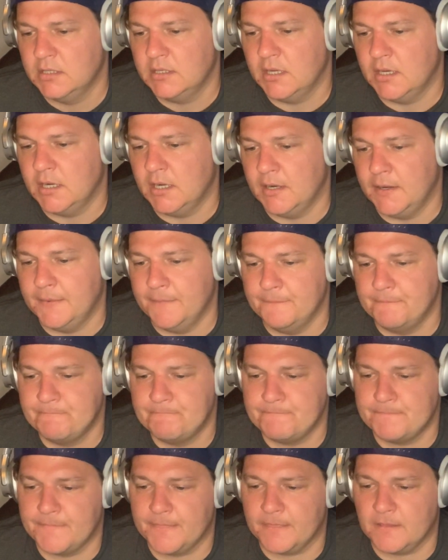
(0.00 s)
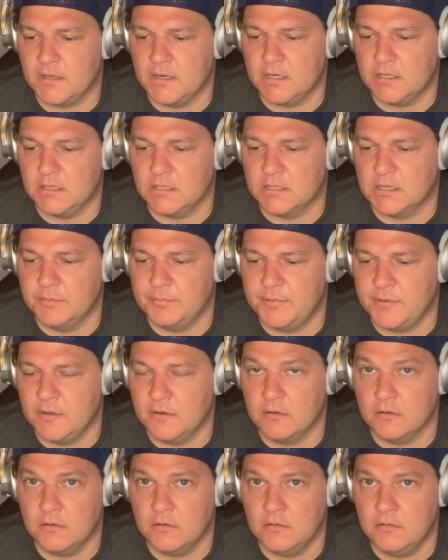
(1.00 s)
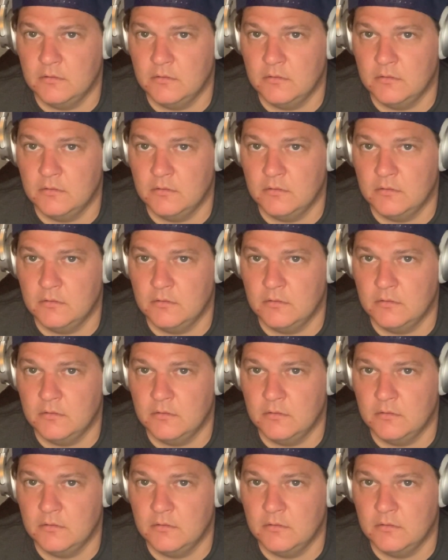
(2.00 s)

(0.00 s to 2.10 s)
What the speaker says: I'm going to click up here.